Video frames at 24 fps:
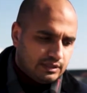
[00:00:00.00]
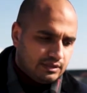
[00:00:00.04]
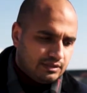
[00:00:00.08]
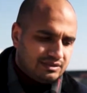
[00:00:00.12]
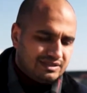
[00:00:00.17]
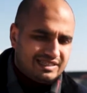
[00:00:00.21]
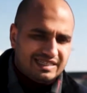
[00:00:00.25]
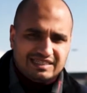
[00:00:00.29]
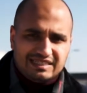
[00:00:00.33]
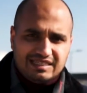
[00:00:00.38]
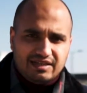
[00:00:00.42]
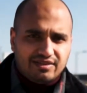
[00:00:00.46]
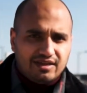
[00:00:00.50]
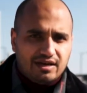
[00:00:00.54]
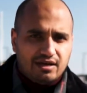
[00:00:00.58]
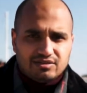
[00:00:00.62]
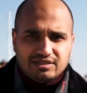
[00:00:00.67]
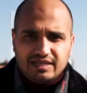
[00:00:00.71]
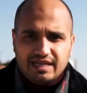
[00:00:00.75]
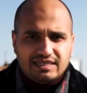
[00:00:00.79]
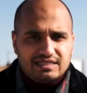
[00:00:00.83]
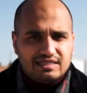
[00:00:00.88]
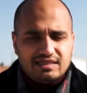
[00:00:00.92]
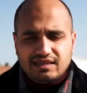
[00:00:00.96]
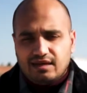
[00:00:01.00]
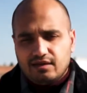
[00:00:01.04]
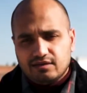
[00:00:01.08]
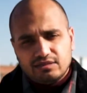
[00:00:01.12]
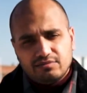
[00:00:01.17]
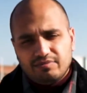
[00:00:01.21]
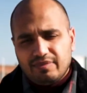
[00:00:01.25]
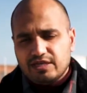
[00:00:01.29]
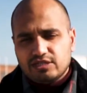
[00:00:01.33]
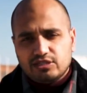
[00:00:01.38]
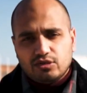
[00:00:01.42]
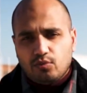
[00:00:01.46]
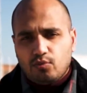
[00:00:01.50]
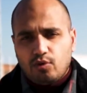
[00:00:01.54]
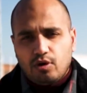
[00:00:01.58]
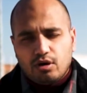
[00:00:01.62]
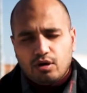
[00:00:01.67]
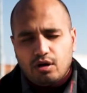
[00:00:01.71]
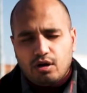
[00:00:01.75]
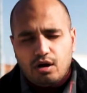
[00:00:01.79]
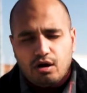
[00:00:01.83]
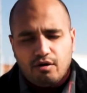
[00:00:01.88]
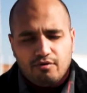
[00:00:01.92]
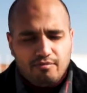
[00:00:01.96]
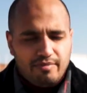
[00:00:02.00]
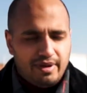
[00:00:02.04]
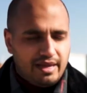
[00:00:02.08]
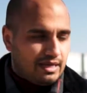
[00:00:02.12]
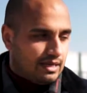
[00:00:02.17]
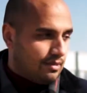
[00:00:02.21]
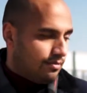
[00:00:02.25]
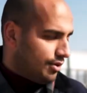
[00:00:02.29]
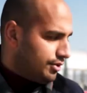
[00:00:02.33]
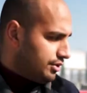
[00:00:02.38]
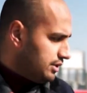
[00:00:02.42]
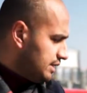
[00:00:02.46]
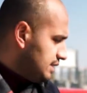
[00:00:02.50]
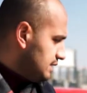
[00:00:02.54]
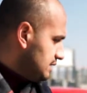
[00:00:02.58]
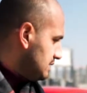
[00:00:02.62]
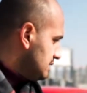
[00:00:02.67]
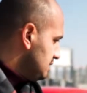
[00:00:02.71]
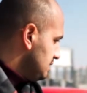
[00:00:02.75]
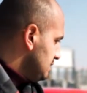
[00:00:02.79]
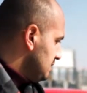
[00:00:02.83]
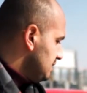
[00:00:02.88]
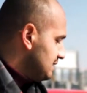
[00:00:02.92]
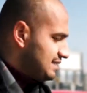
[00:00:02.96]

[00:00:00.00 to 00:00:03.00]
60,000, 80,000 based on what car and make or model it is.